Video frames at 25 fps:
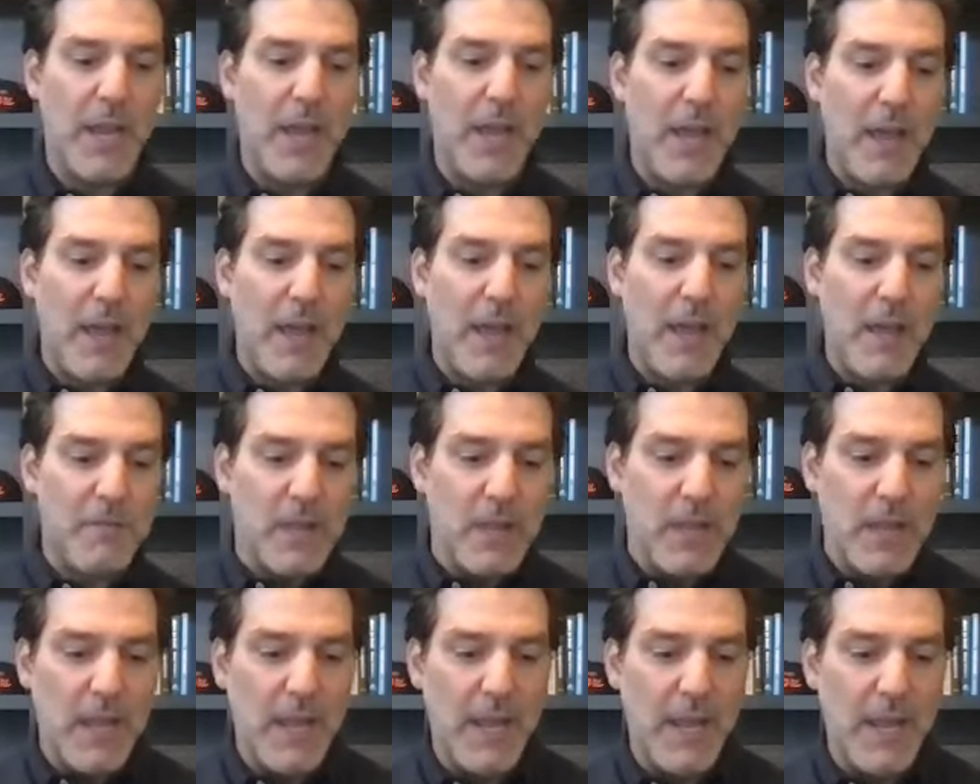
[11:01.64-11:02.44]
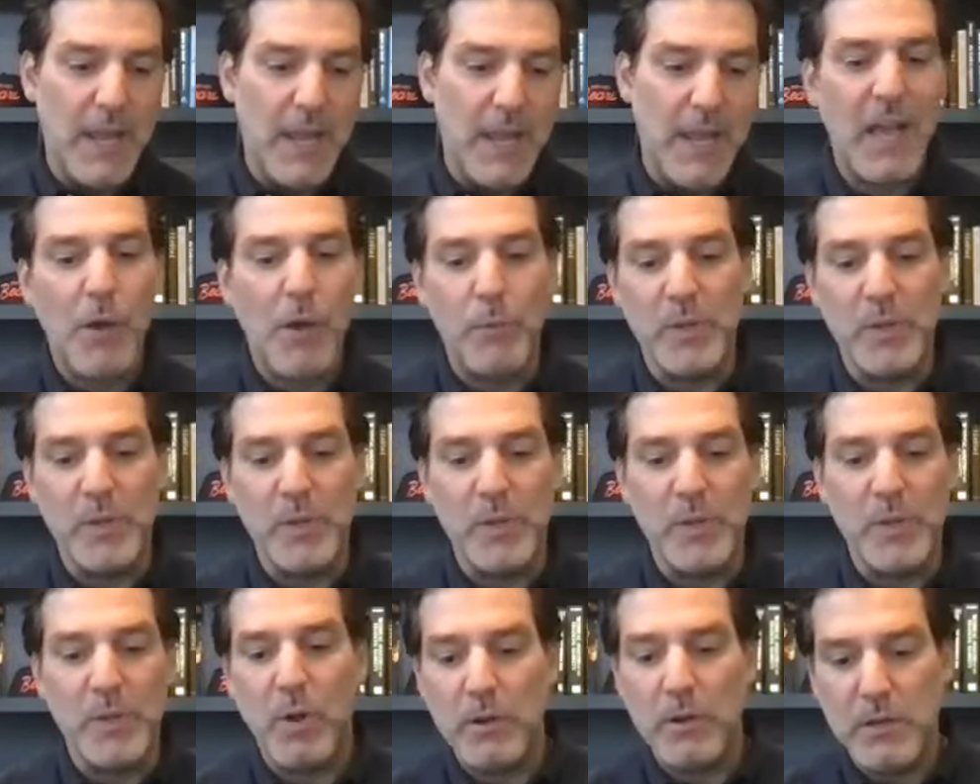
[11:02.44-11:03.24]
we have and how
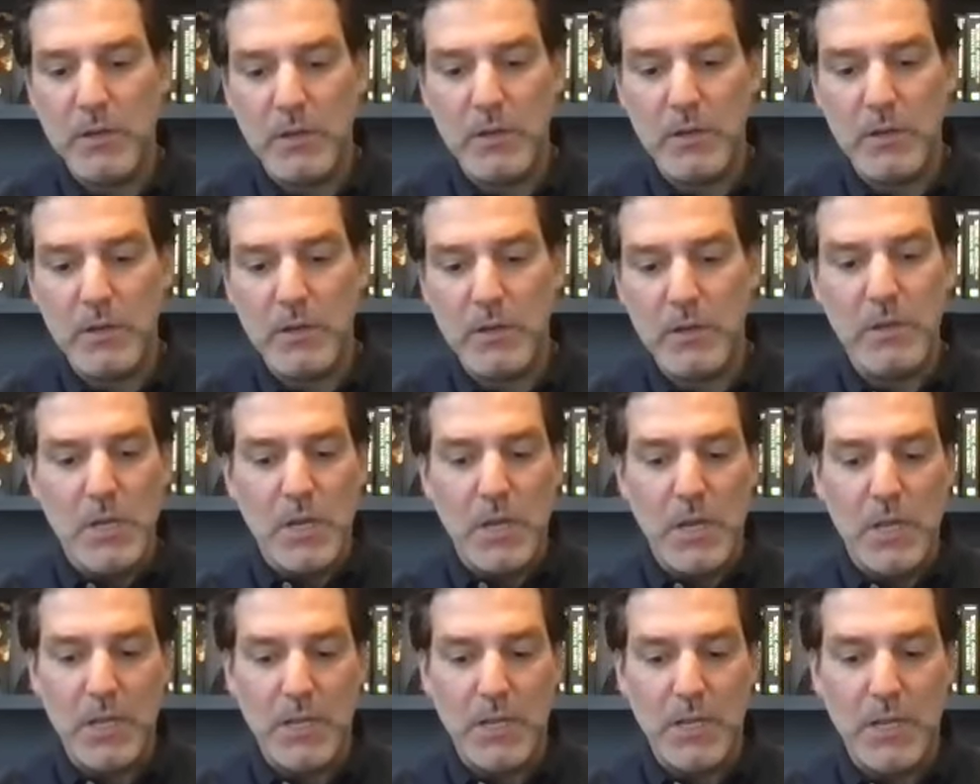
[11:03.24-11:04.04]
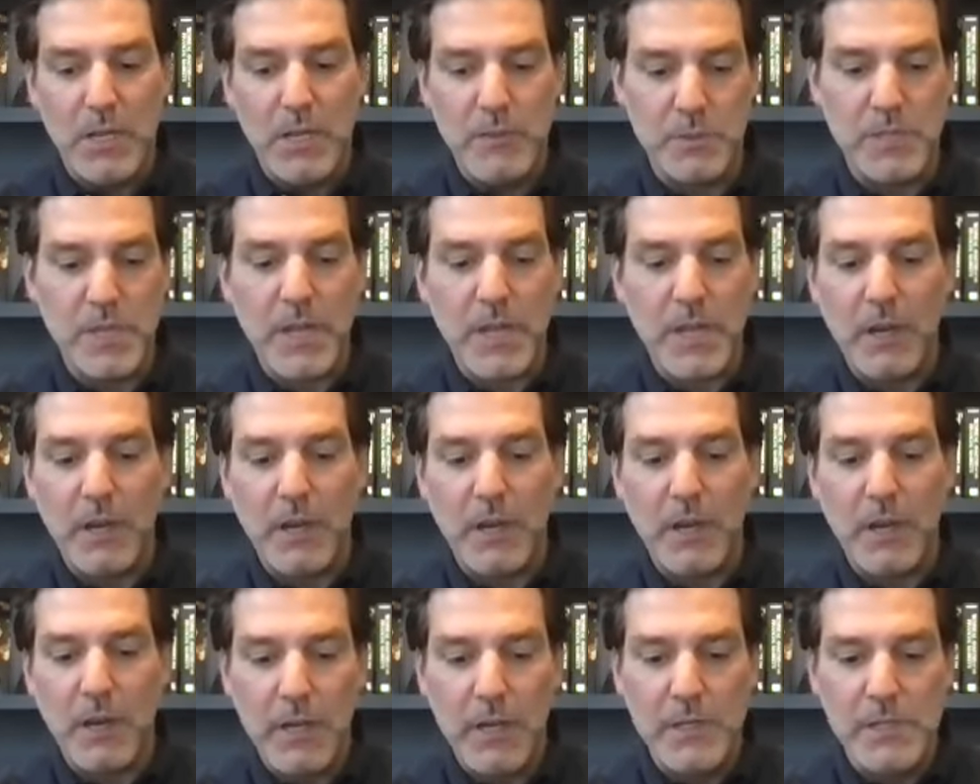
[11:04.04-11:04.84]
we partner in
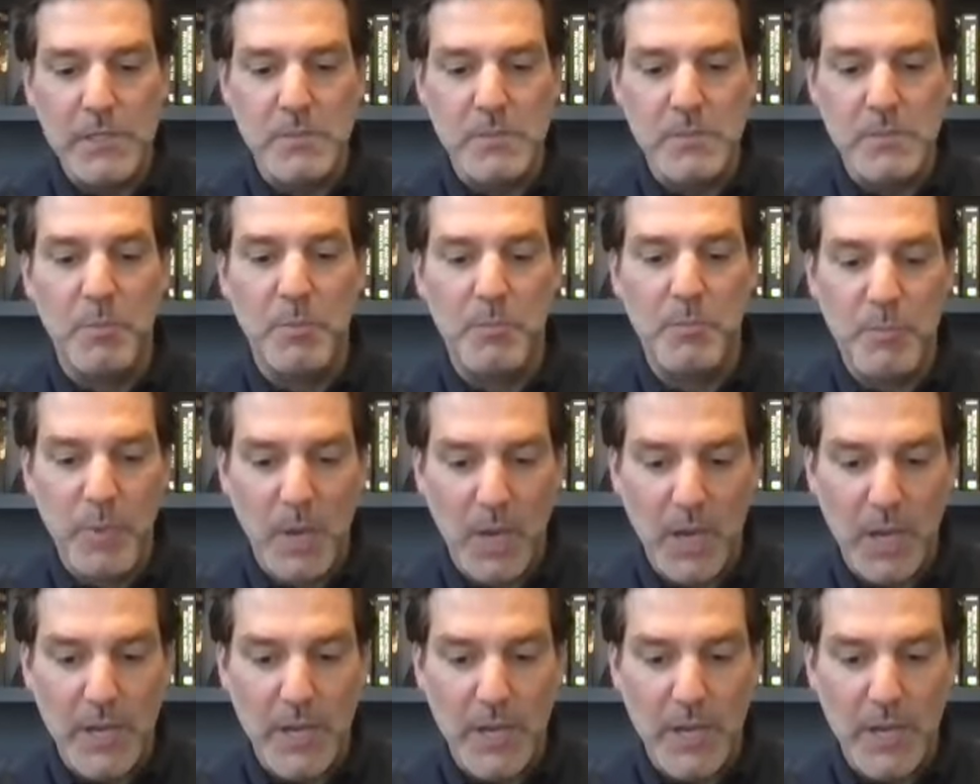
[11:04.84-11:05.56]
those areas.